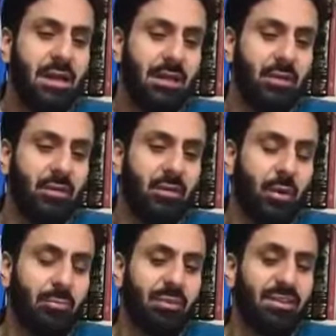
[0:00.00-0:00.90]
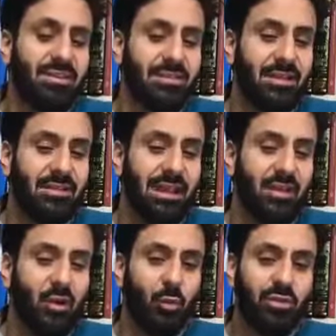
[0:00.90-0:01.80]
One professor said that,
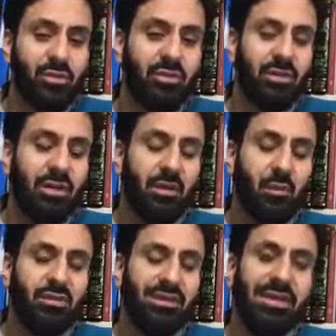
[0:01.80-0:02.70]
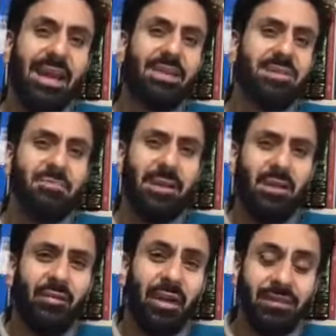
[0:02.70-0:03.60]
we should engage in
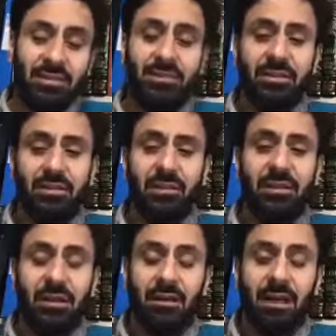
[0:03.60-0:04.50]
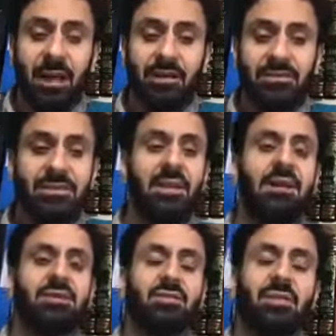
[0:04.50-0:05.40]
meaningful activity in our lives,
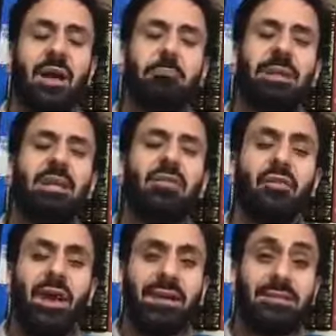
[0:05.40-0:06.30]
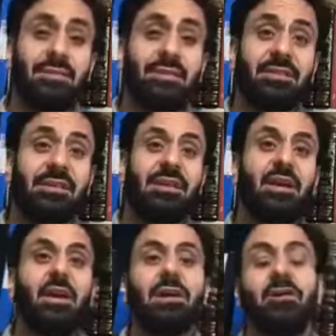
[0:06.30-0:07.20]
so that meaningful activity
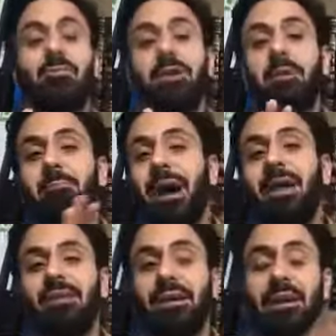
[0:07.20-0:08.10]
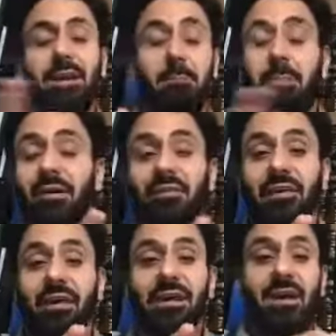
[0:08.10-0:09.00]
could be a barrier and a
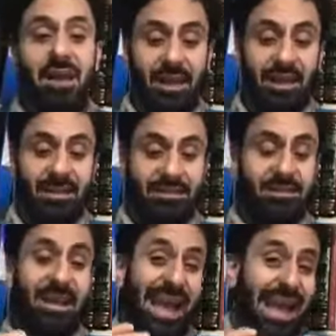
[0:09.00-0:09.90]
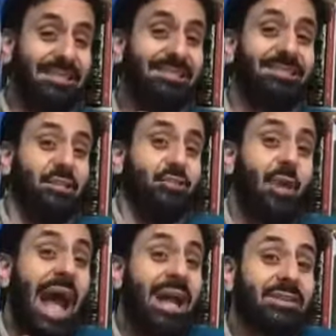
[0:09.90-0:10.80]
buffer against the existential
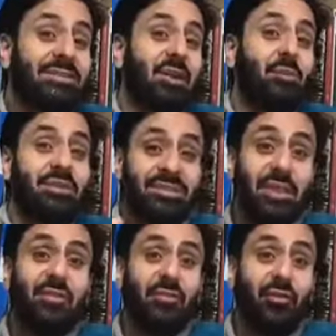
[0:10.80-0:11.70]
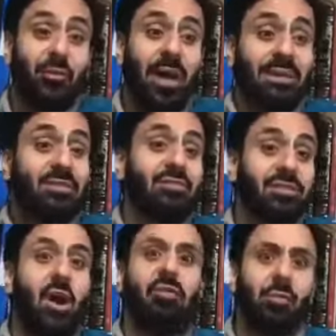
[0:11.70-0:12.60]
angst that we suffer from as a
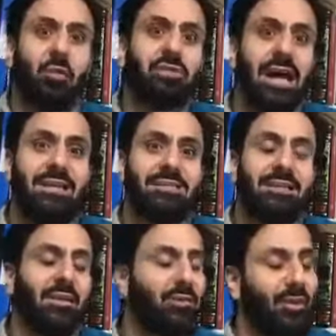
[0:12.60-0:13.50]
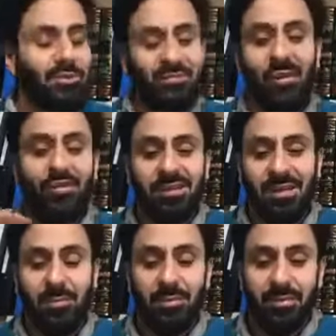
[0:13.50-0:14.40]
result of our mortality. I thought that was very
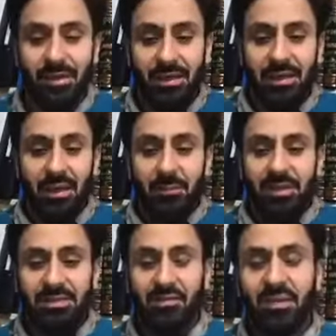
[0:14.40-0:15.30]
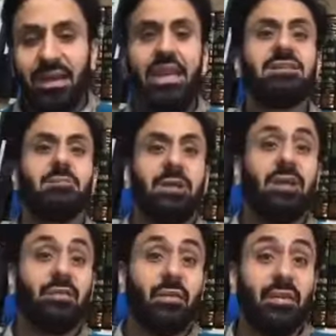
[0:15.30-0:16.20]
deep. Because if you engage in
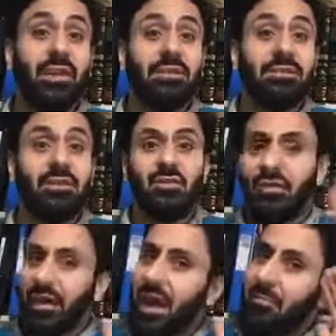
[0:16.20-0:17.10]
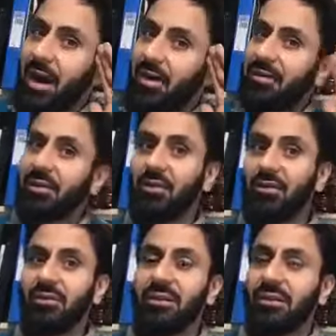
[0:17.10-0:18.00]
meaningful things, then you forget about,
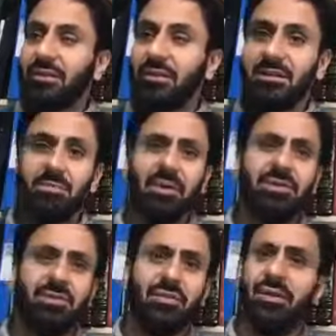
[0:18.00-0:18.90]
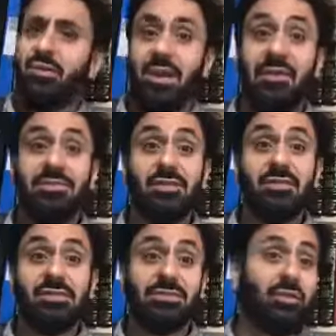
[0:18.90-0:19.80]
the depression of that your life is
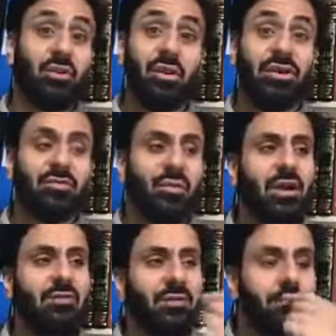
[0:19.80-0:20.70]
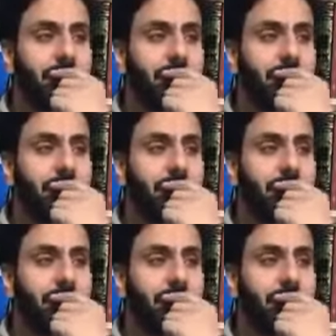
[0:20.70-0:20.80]
not going to last forever.